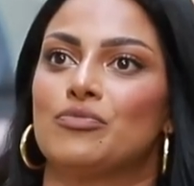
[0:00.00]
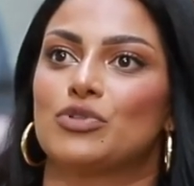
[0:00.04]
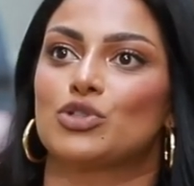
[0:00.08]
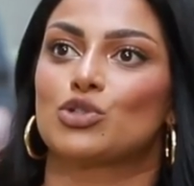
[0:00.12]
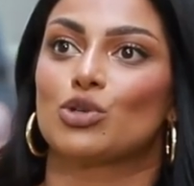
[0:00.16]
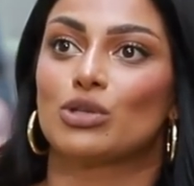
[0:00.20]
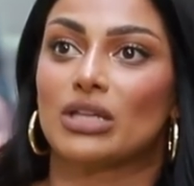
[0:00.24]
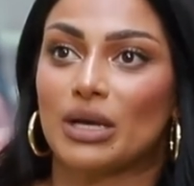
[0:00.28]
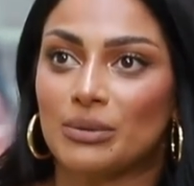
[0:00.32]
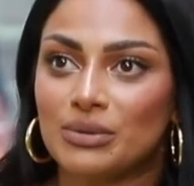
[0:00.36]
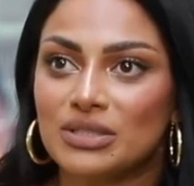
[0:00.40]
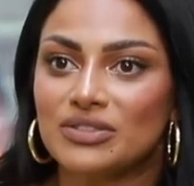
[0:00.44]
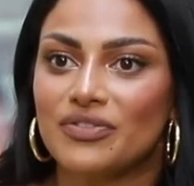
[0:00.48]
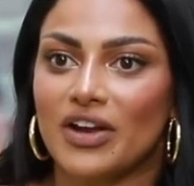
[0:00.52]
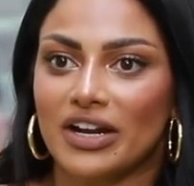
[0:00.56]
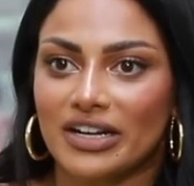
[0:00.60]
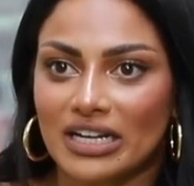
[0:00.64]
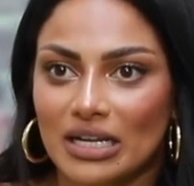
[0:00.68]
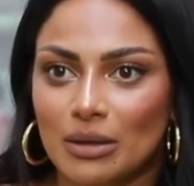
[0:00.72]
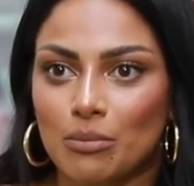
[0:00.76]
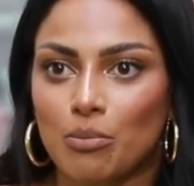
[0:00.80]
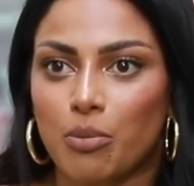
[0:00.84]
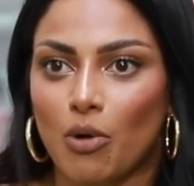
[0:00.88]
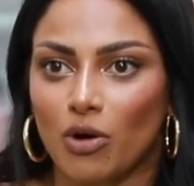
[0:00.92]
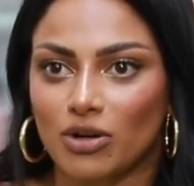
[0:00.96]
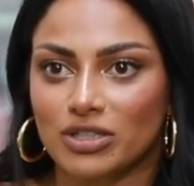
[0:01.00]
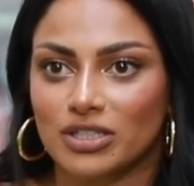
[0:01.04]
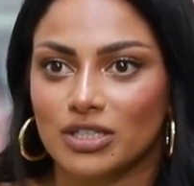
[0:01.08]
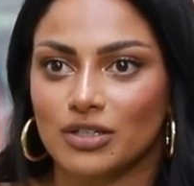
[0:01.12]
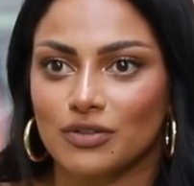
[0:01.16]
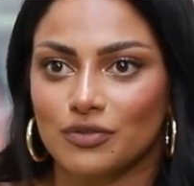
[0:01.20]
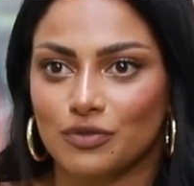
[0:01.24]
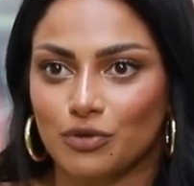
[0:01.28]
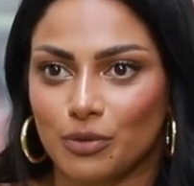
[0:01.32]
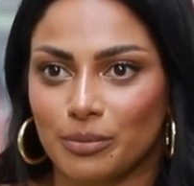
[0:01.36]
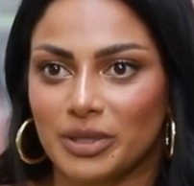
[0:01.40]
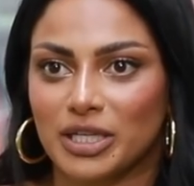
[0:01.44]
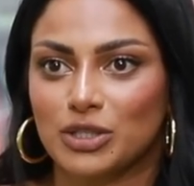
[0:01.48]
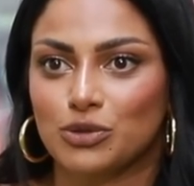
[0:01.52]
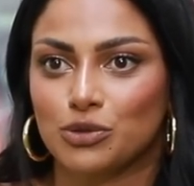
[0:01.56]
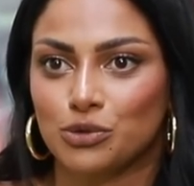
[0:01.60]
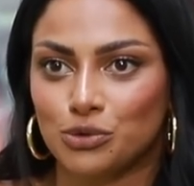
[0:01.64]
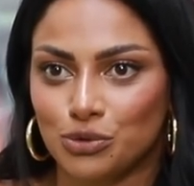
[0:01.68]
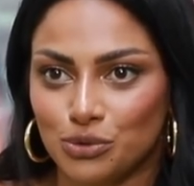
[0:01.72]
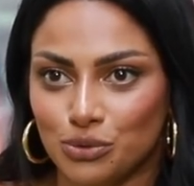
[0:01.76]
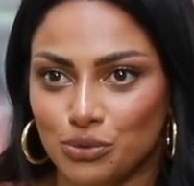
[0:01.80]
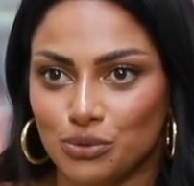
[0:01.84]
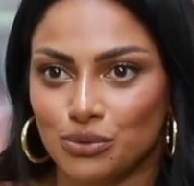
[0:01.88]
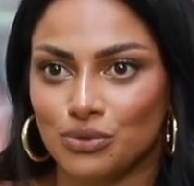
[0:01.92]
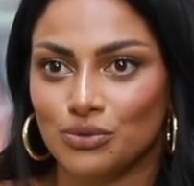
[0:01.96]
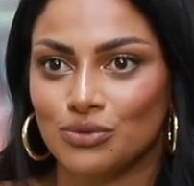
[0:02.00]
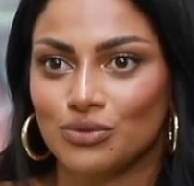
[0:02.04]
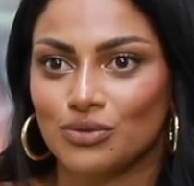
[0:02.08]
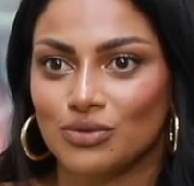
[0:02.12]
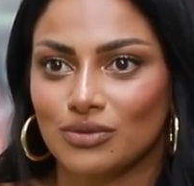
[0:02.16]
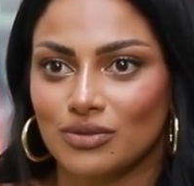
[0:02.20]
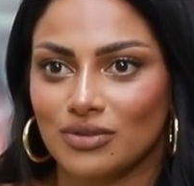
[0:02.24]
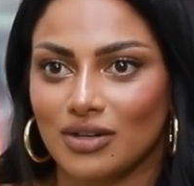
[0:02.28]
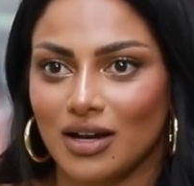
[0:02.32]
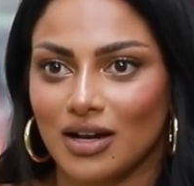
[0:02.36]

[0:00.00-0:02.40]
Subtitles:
So that was very important for me to do